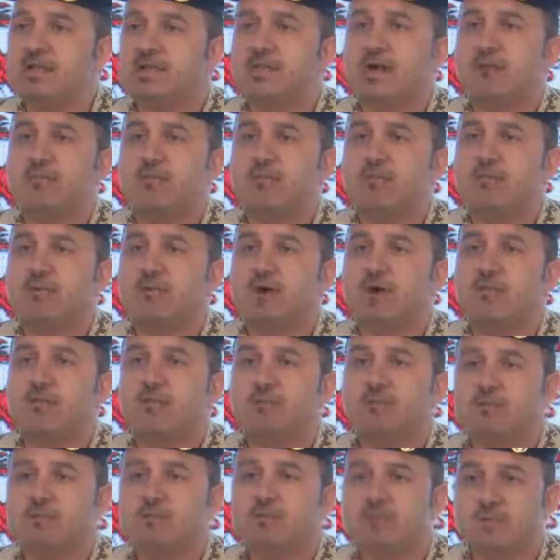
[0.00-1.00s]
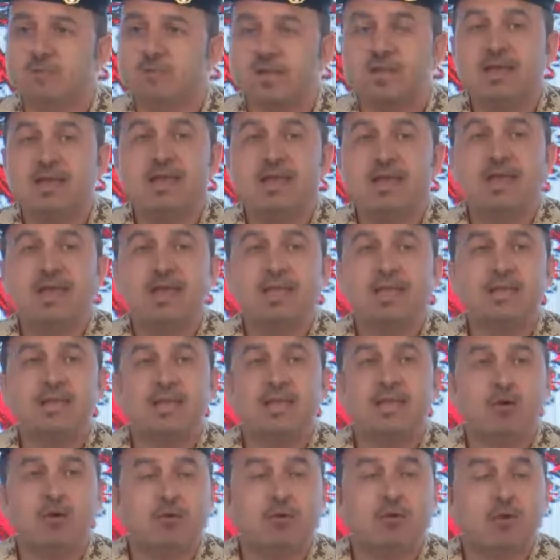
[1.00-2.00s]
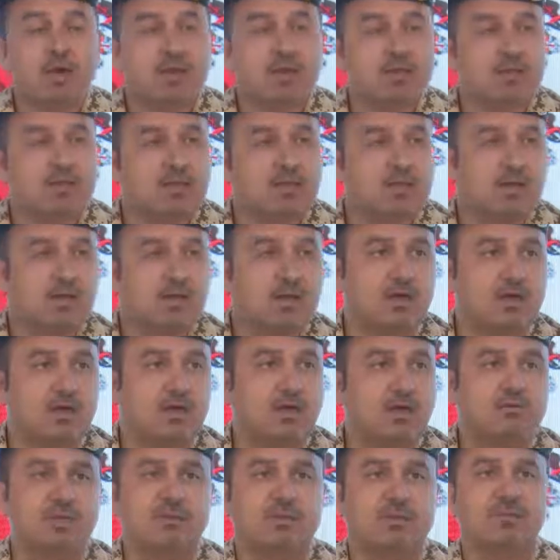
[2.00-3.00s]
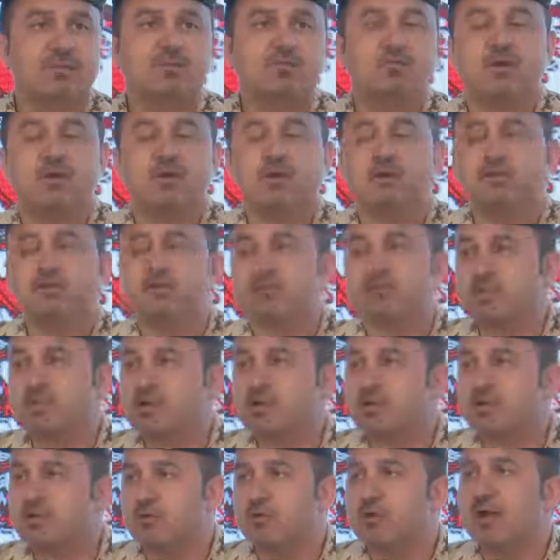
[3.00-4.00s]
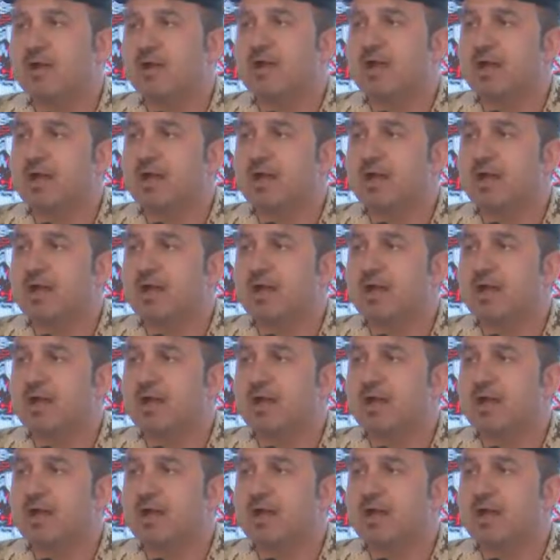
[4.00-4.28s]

aged 3 to 11 years old with chronic